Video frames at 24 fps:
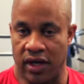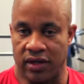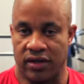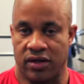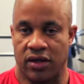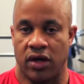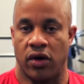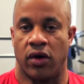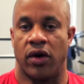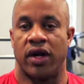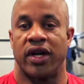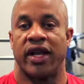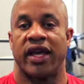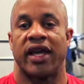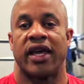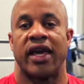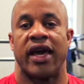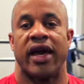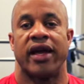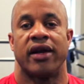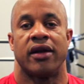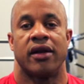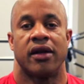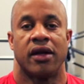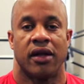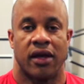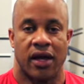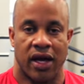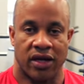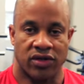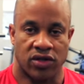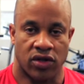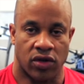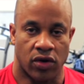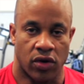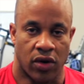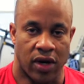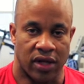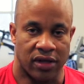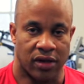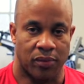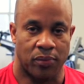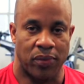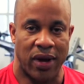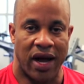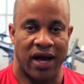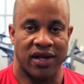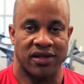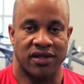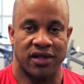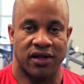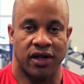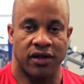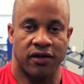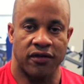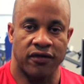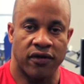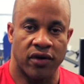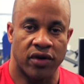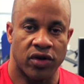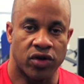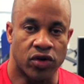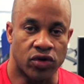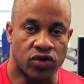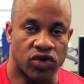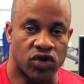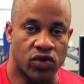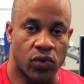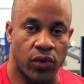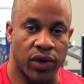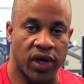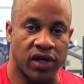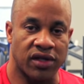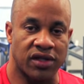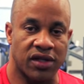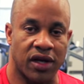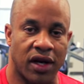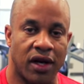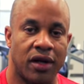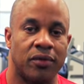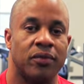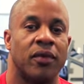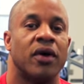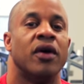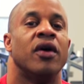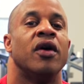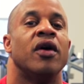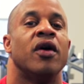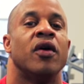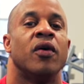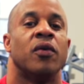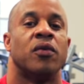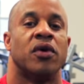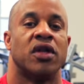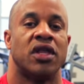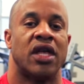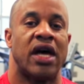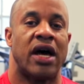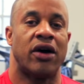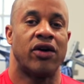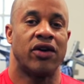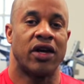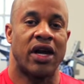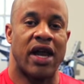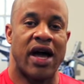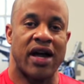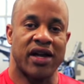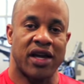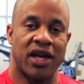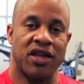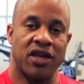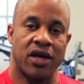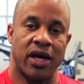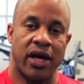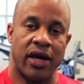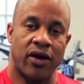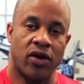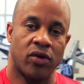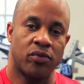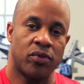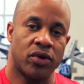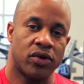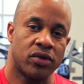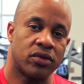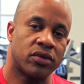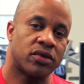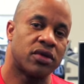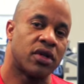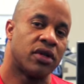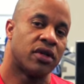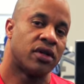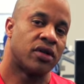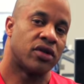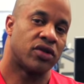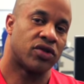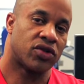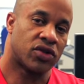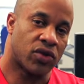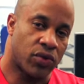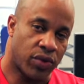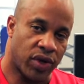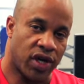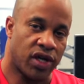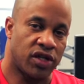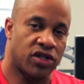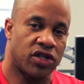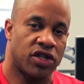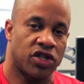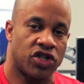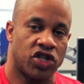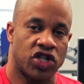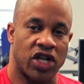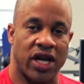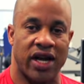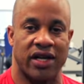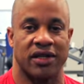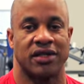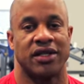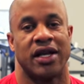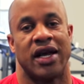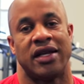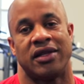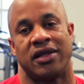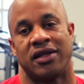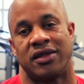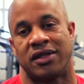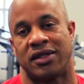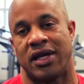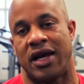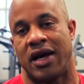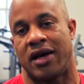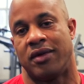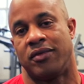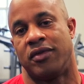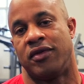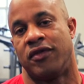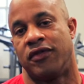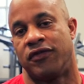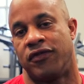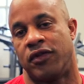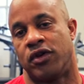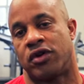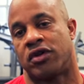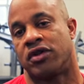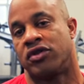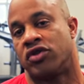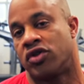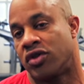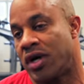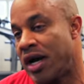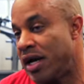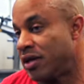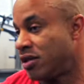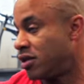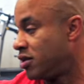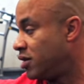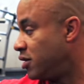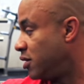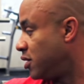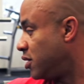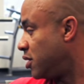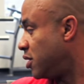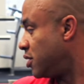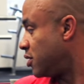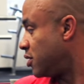let's go, and again, as you go on the positive, you squeeze up without locking your elbows, squeeze your chest at the top, full contraction.